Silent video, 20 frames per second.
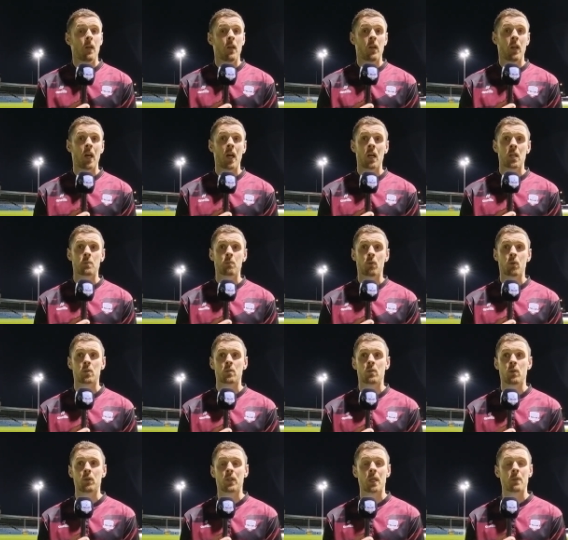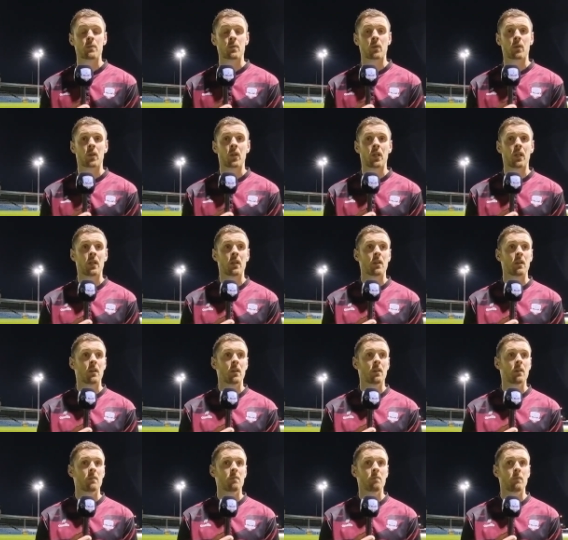Yeah, I suppose two teams are kind of
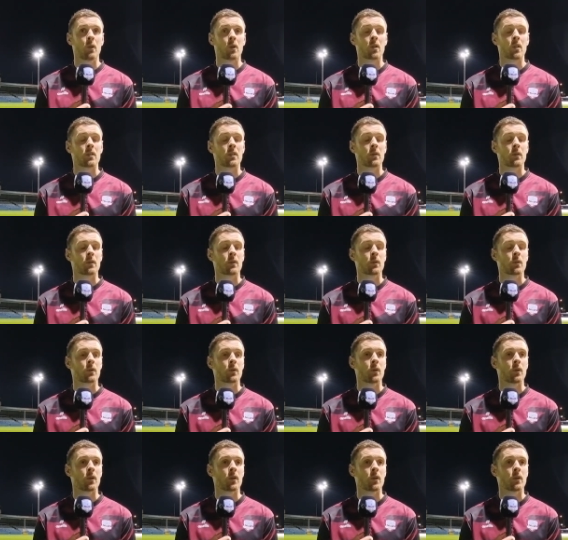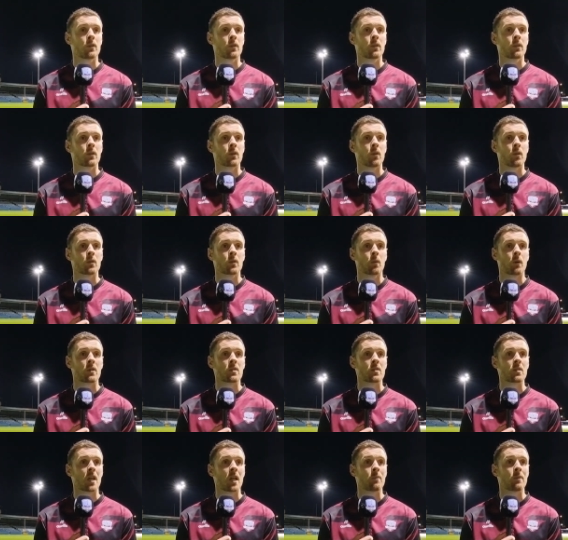looking to, to, to go
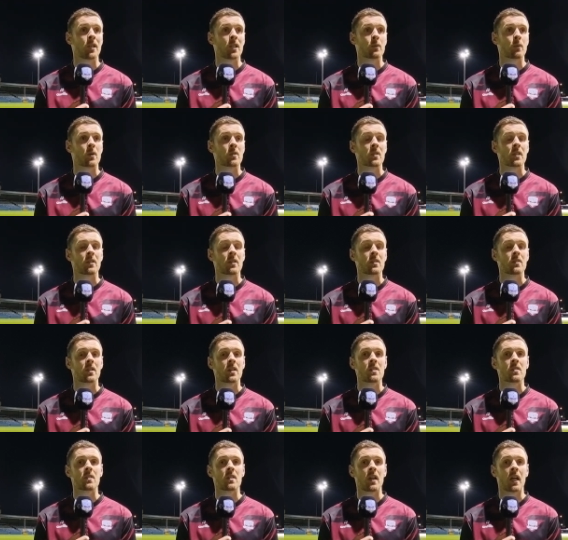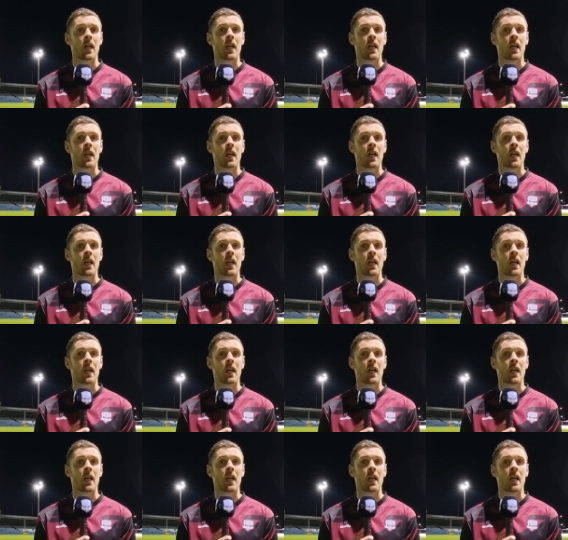towards the same thing towards the end of the season.